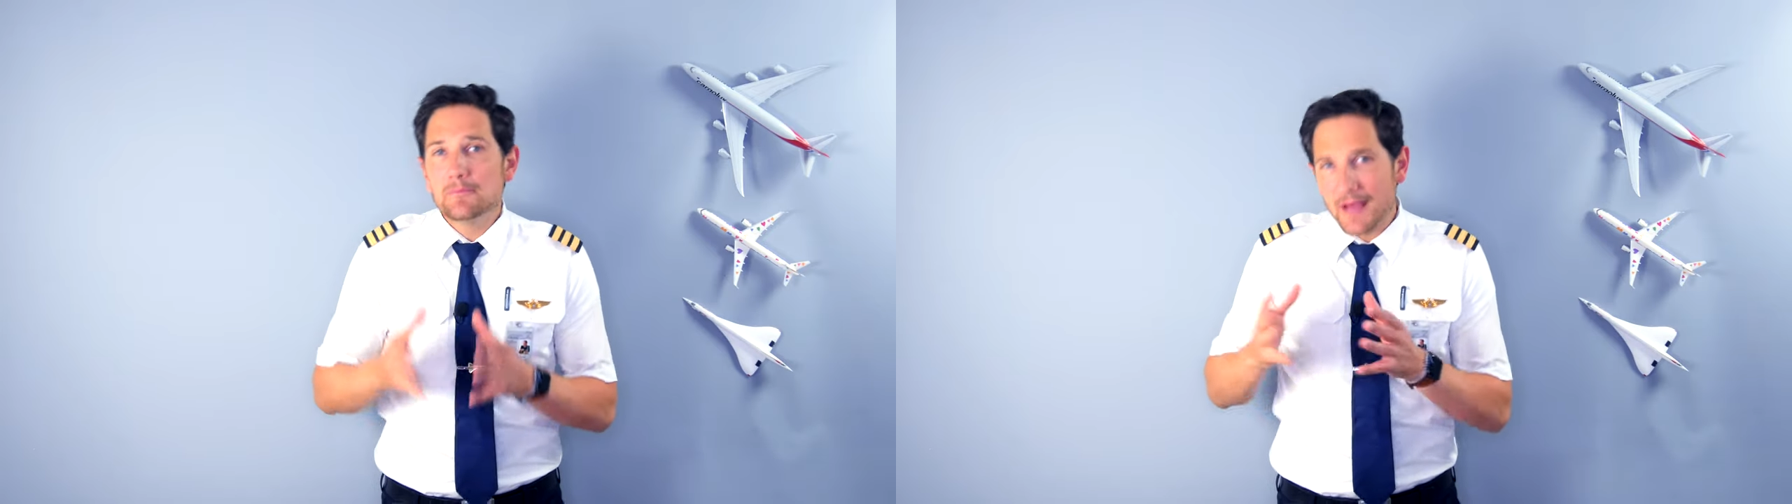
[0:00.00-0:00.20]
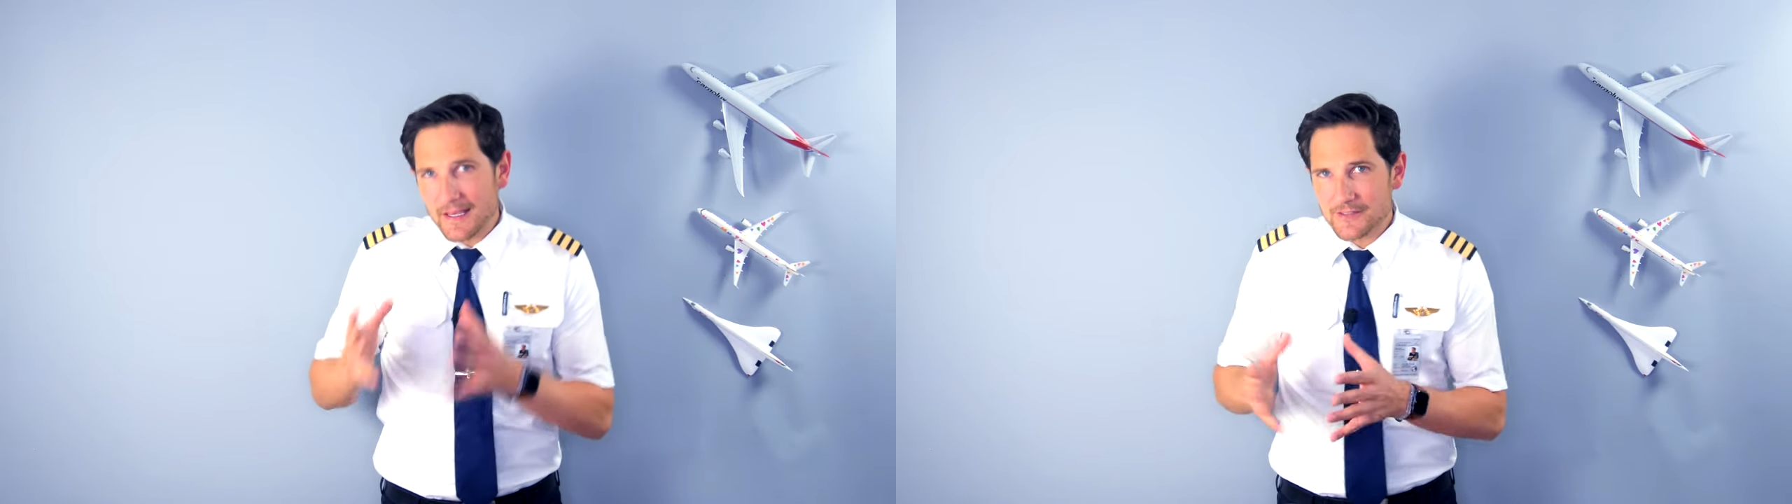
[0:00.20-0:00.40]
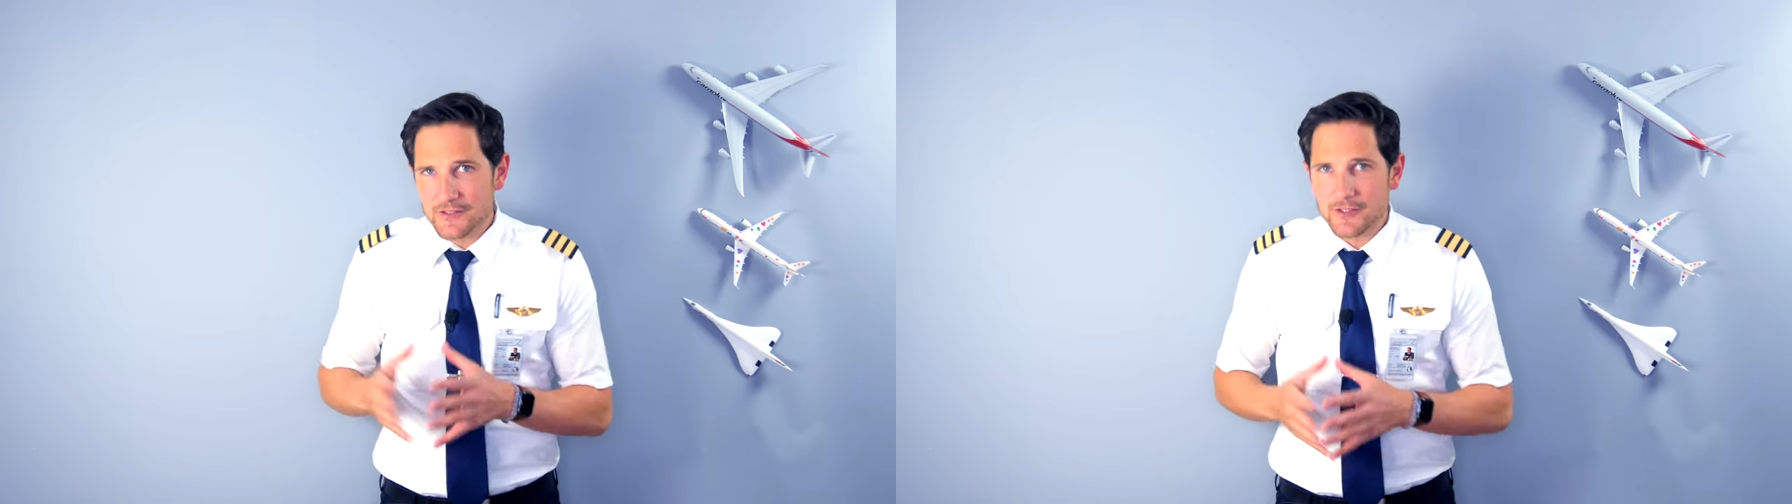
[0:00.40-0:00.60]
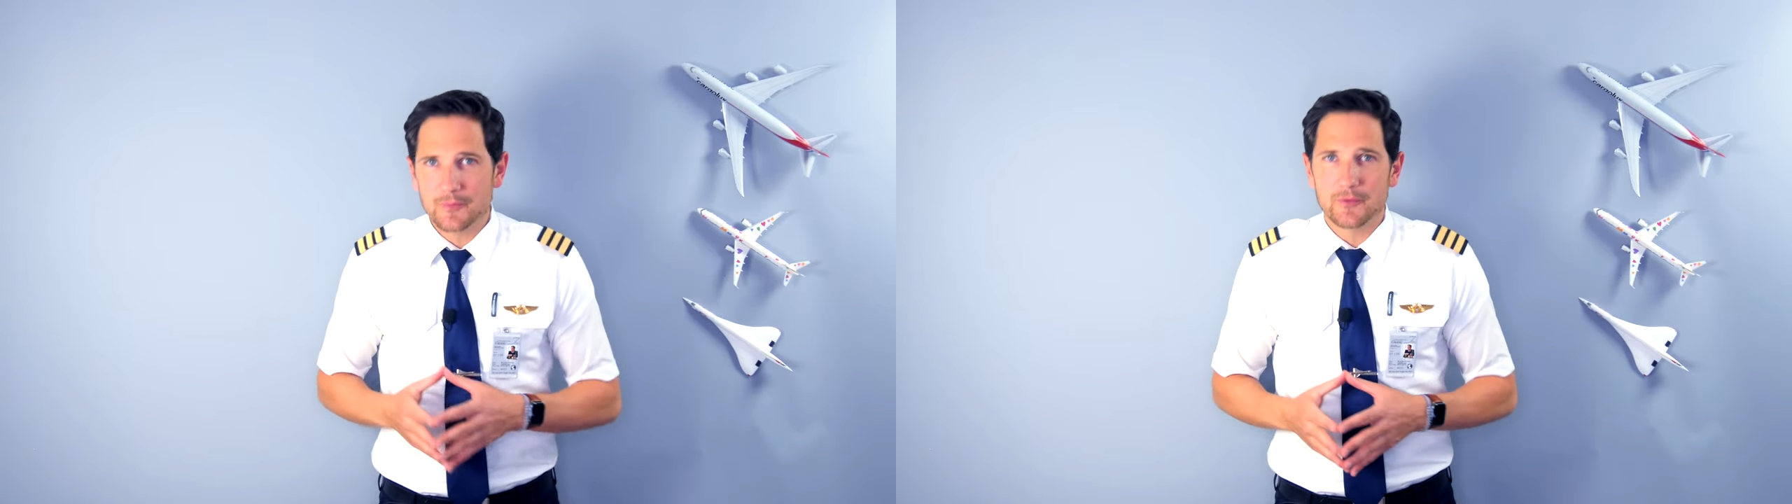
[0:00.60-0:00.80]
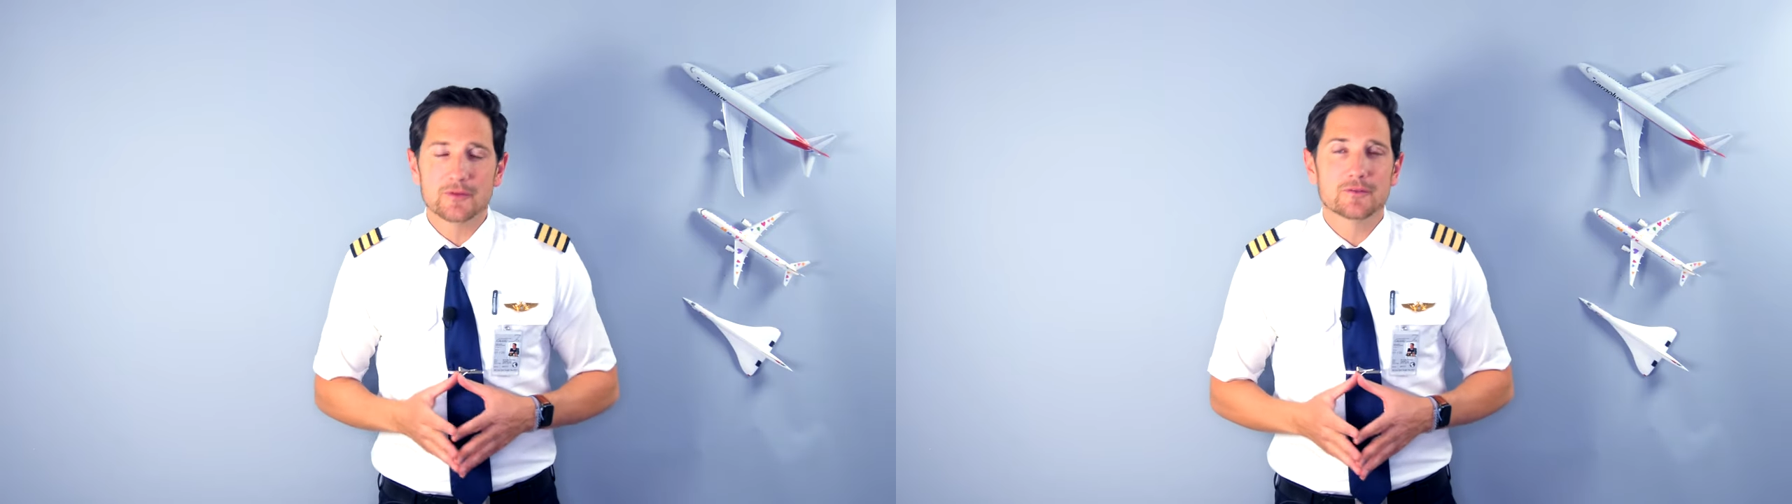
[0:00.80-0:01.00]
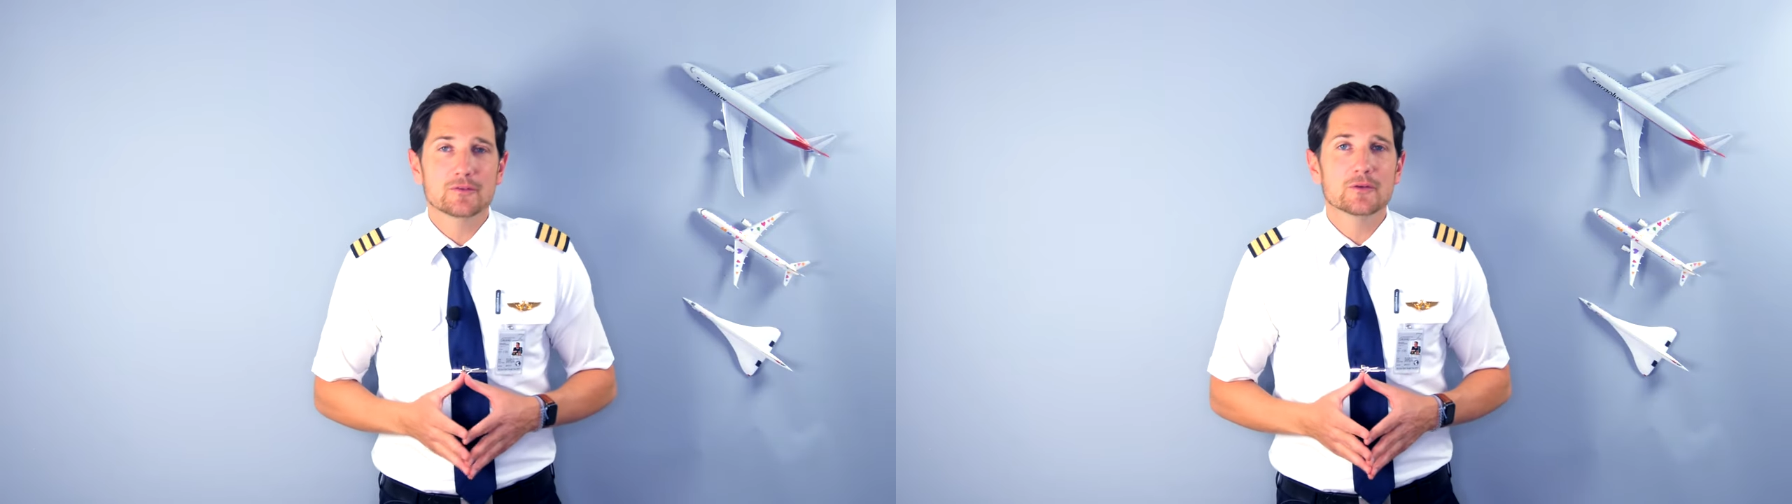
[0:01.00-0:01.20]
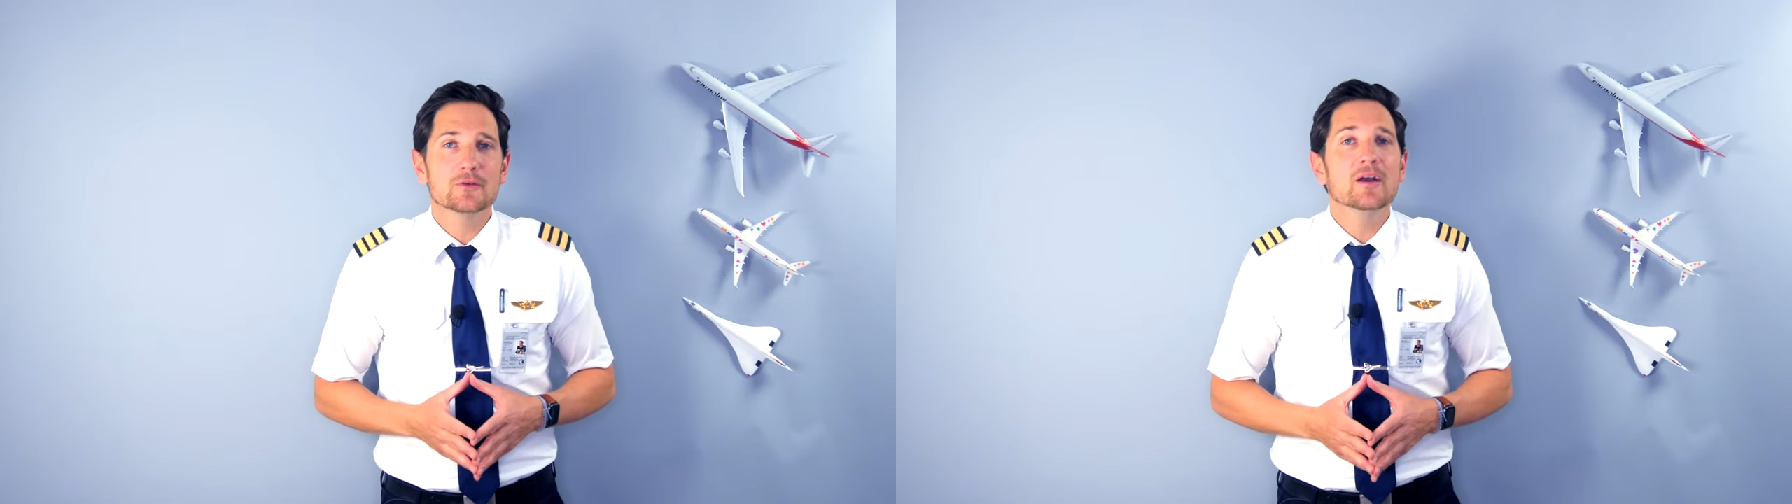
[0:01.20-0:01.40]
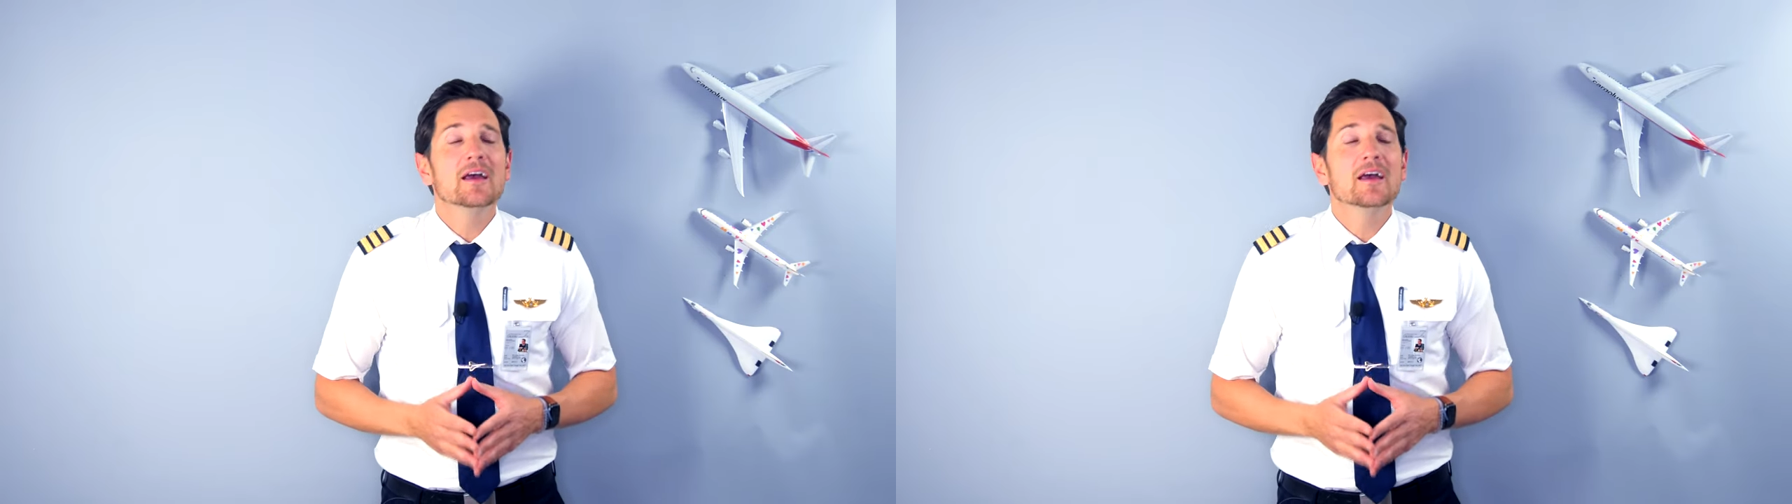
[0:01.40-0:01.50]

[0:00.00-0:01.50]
passenger point of view.